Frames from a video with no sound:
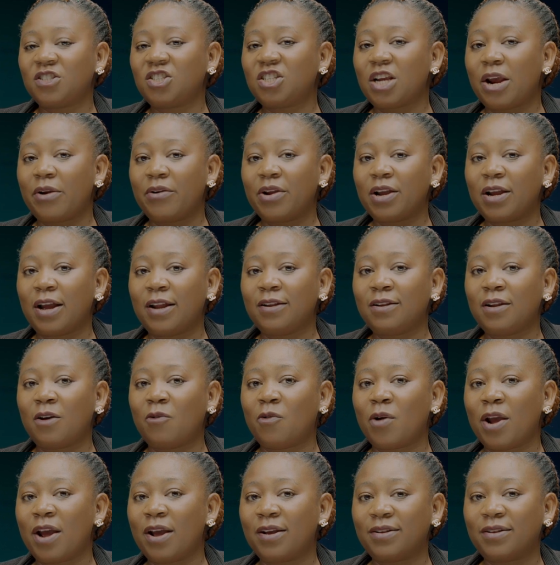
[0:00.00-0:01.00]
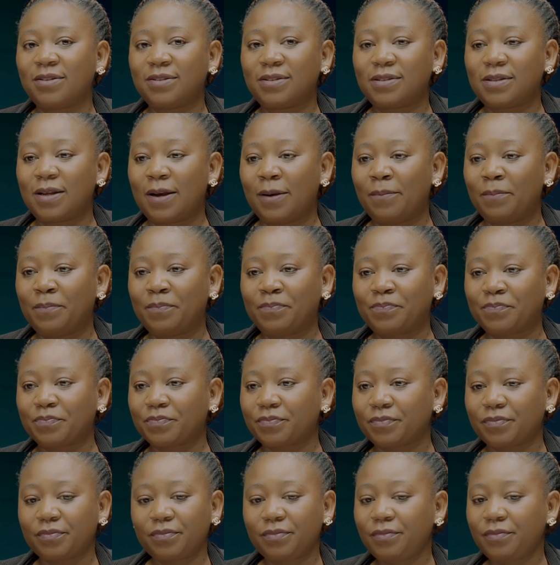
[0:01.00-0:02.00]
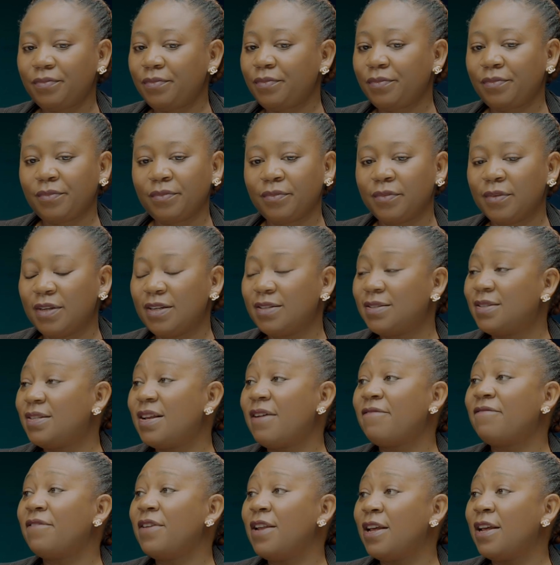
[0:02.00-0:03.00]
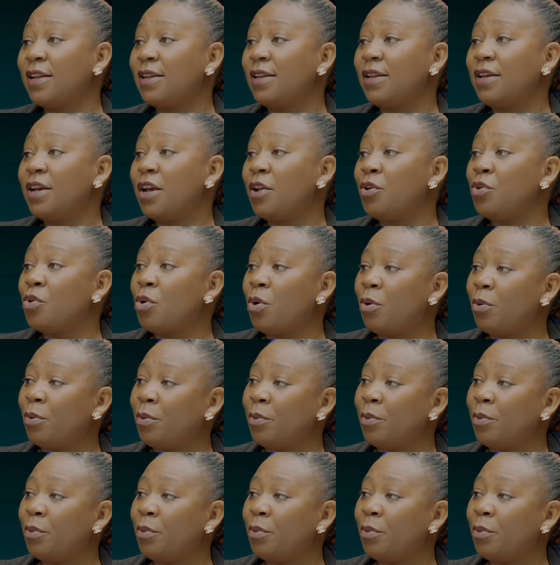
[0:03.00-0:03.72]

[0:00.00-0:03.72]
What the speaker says: sharing underwear is definitely a no.